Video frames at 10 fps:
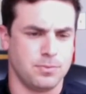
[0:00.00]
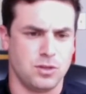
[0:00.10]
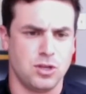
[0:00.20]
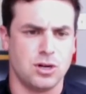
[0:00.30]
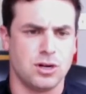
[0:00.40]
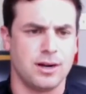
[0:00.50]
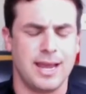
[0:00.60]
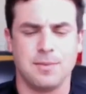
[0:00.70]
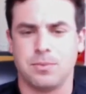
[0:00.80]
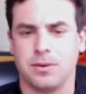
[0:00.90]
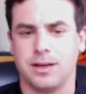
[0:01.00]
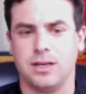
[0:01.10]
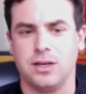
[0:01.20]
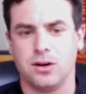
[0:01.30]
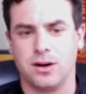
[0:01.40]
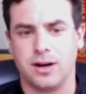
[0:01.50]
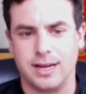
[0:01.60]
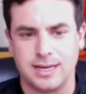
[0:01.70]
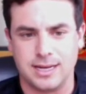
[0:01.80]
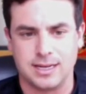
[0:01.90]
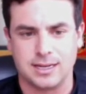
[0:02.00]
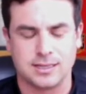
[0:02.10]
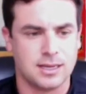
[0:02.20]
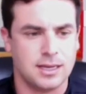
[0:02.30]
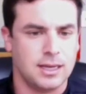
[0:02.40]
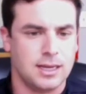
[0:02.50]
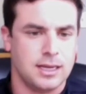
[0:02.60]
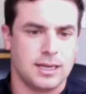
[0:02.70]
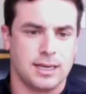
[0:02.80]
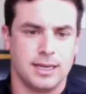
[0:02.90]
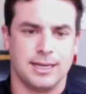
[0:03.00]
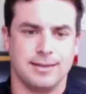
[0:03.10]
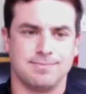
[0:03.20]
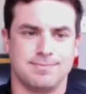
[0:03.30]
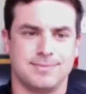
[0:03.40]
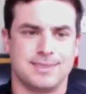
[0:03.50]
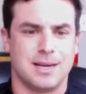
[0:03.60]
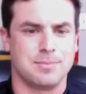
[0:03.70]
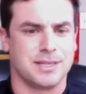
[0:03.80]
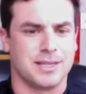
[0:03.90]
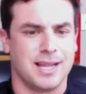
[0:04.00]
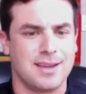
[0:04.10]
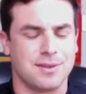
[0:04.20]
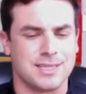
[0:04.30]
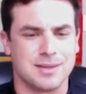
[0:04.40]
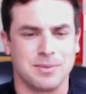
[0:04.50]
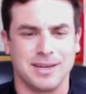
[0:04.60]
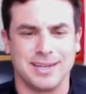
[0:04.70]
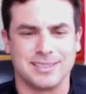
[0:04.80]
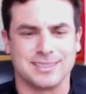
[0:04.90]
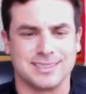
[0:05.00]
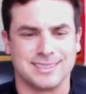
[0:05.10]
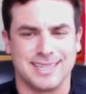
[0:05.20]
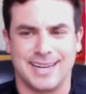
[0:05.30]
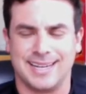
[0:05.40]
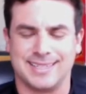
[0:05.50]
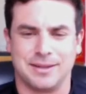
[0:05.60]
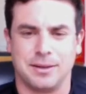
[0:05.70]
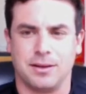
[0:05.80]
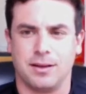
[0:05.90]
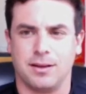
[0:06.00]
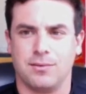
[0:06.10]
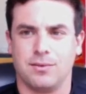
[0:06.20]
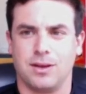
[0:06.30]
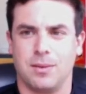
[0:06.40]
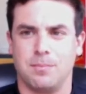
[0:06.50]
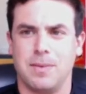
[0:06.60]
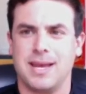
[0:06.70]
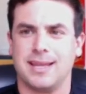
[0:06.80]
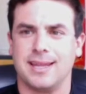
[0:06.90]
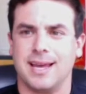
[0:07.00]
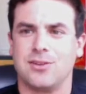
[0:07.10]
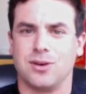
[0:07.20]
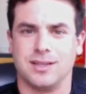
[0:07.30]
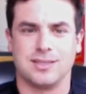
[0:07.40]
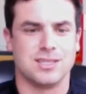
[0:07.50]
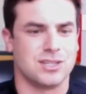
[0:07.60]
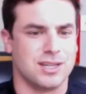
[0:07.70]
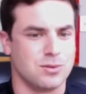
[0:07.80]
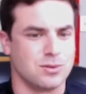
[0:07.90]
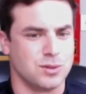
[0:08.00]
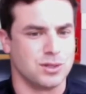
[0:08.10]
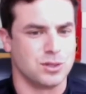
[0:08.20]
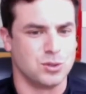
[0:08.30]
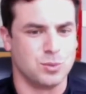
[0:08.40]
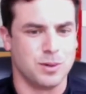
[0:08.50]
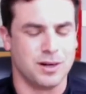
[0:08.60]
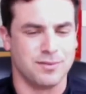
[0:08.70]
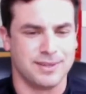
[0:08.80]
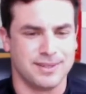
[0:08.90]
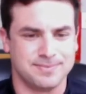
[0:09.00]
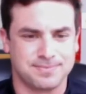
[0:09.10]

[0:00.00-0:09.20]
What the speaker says: your game plan, your ideas can come to life in somebody else's hands. I mean, come making that transition, that was a really cool part of it.